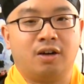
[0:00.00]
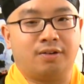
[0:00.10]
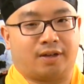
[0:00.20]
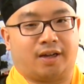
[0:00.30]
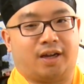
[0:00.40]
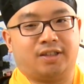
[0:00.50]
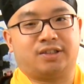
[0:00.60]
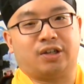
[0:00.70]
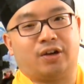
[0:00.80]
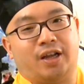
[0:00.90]
Okay guys,
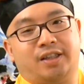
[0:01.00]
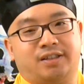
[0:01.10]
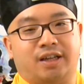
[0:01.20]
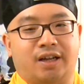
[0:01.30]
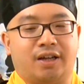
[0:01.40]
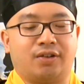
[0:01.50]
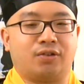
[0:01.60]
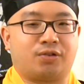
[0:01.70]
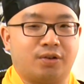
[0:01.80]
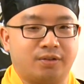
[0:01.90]
so as
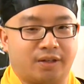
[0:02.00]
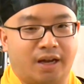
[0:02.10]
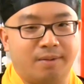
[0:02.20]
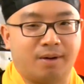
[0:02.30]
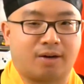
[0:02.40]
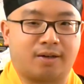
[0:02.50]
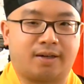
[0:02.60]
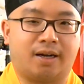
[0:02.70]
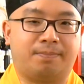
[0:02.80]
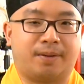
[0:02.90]
usual, the camera
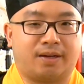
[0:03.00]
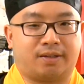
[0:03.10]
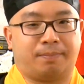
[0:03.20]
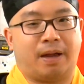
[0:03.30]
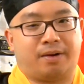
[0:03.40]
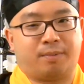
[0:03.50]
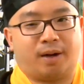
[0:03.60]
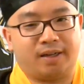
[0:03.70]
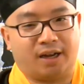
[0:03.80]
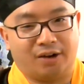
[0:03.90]
got cut because the battery
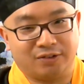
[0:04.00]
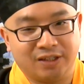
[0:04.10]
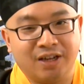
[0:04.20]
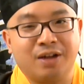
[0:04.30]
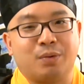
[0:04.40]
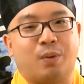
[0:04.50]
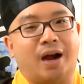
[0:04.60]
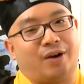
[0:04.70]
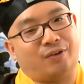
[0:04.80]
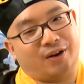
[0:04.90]
went out.
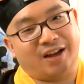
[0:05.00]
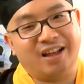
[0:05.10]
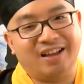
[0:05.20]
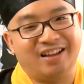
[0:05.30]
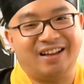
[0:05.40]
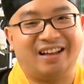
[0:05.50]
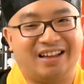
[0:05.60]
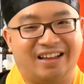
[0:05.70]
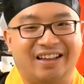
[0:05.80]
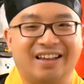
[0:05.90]
Wow,
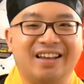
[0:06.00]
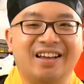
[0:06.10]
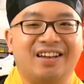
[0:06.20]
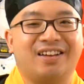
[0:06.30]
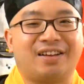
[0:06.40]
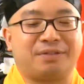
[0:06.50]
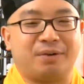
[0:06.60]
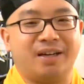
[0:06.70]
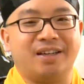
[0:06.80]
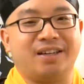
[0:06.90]
I
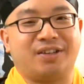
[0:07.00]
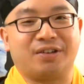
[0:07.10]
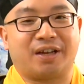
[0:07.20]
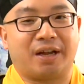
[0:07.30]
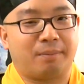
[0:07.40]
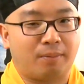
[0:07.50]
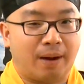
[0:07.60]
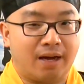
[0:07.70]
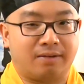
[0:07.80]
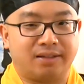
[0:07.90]
really need to get more
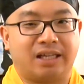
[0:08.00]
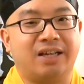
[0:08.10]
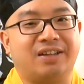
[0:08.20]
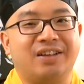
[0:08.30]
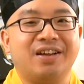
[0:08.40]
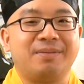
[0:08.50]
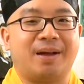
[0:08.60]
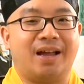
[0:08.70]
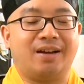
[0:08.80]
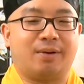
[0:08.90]
batteries.
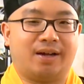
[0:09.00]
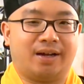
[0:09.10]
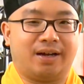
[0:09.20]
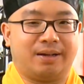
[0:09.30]
But anyway,